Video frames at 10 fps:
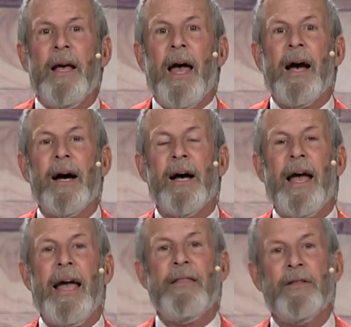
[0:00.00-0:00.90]

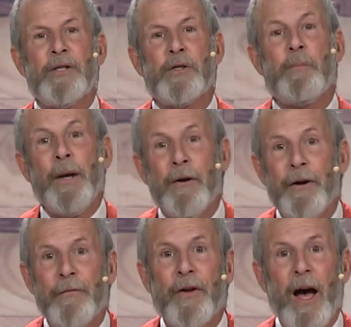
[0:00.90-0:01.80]
And the
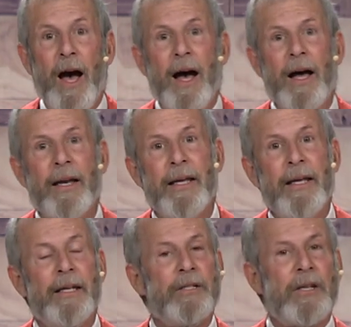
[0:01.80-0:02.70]
Spirit of God
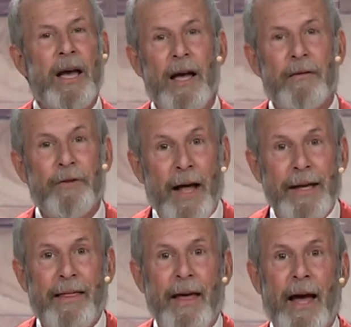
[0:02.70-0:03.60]
is kind of
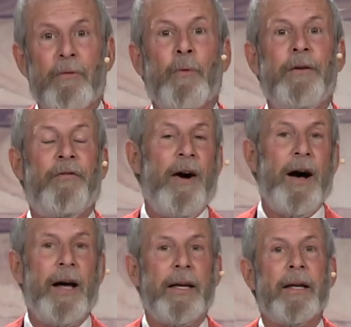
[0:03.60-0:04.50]
like that, we
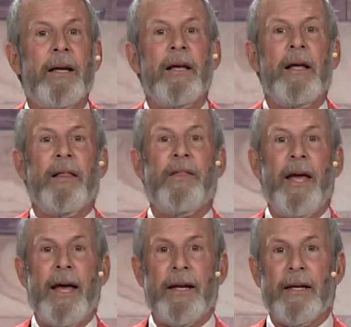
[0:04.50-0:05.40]
find.
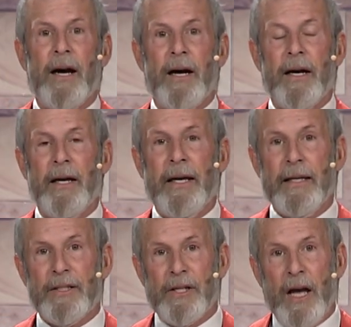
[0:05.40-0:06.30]
That
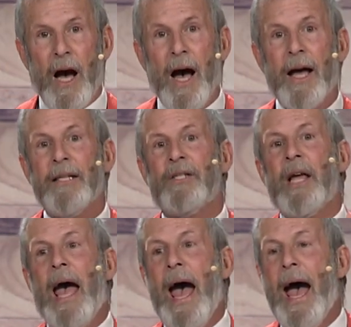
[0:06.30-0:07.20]
it's God's
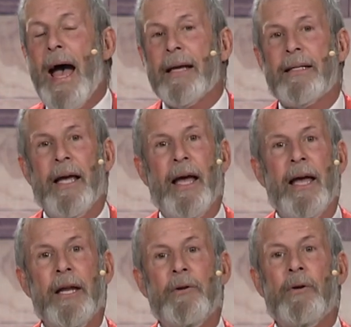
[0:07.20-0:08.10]
act
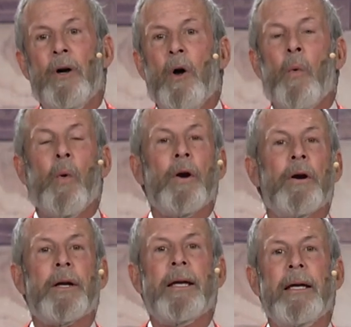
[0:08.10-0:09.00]
and
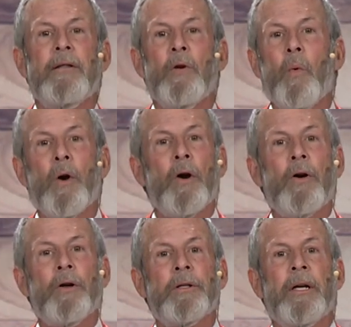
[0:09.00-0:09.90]
work in the
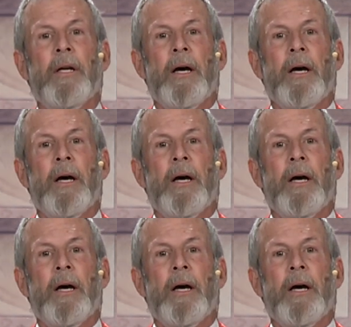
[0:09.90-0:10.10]
world.